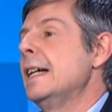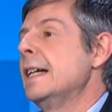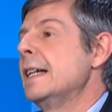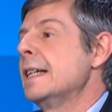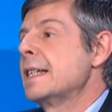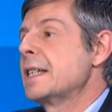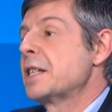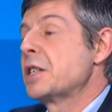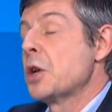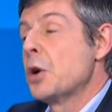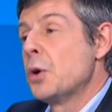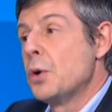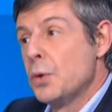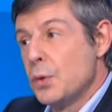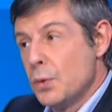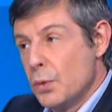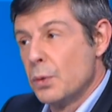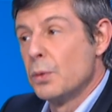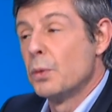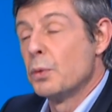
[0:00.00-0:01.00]

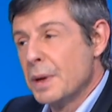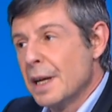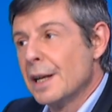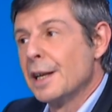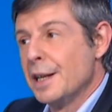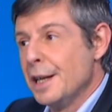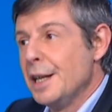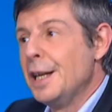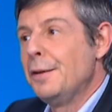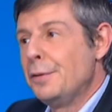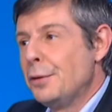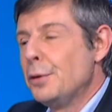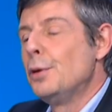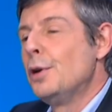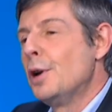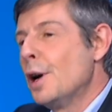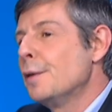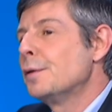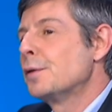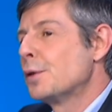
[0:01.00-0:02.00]
So really, if you
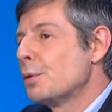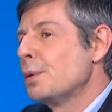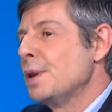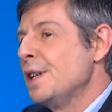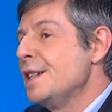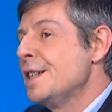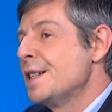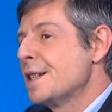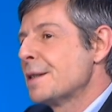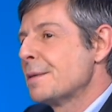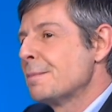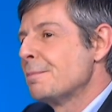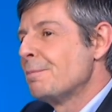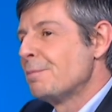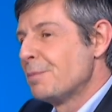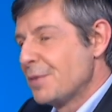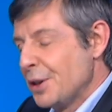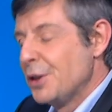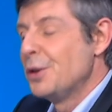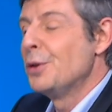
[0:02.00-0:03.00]
love Greece,
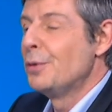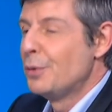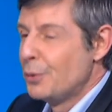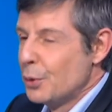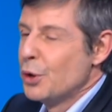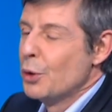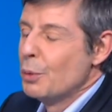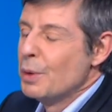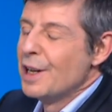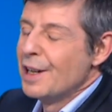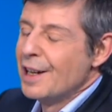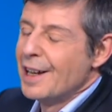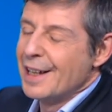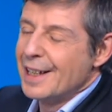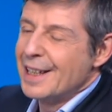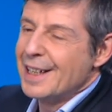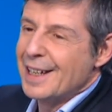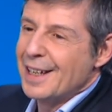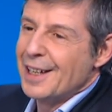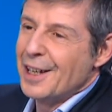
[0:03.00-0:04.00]
you will
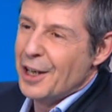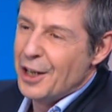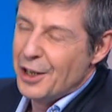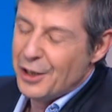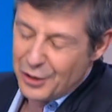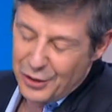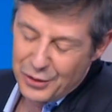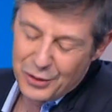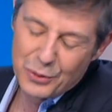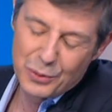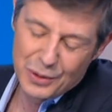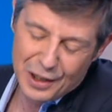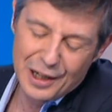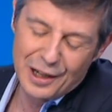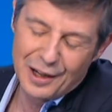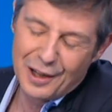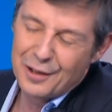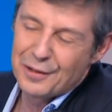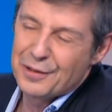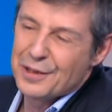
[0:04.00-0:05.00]
like, and you will
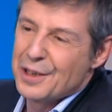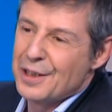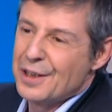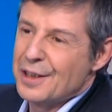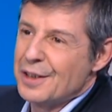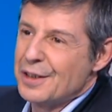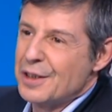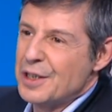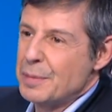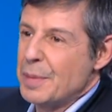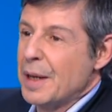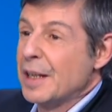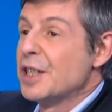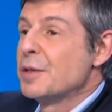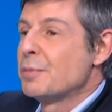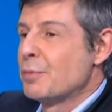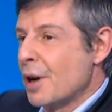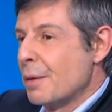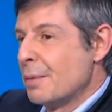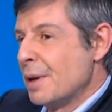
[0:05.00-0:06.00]
love the
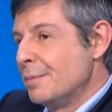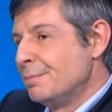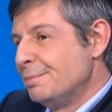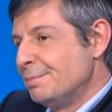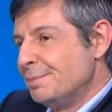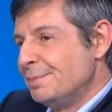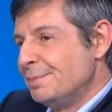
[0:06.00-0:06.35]
Spanish problem.